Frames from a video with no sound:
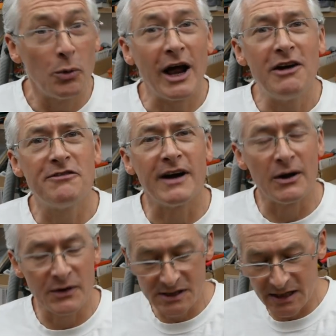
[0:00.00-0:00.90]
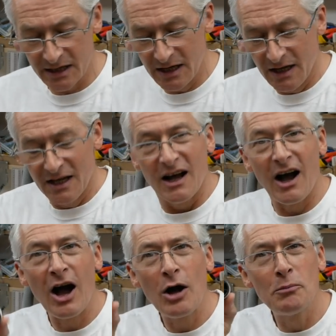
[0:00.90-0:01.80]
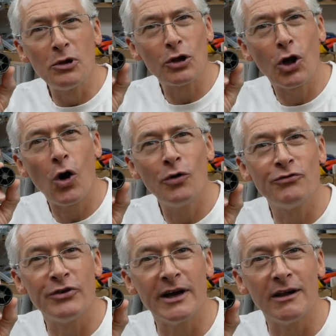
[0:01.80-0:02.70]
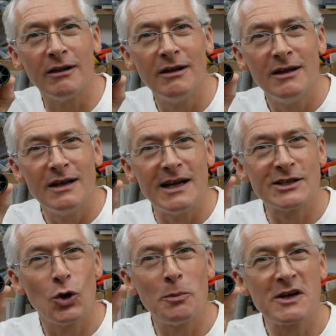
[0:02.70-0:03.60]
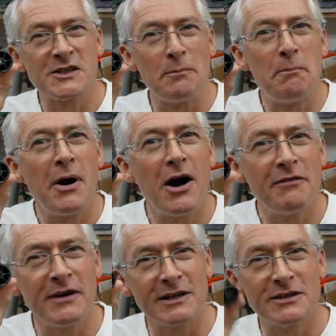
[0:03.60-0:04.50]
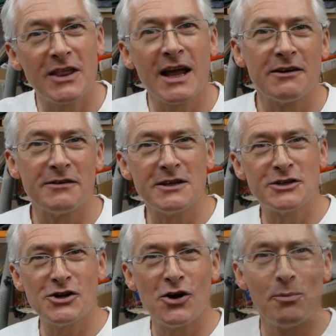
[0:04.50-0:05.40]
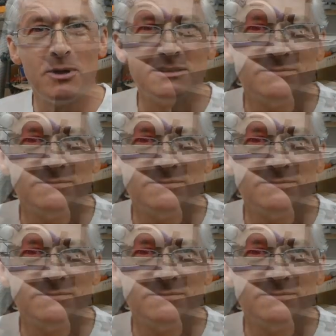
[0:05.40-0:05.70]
Well, what I found is that a humble cotton reel is almost the perfect thing for the job.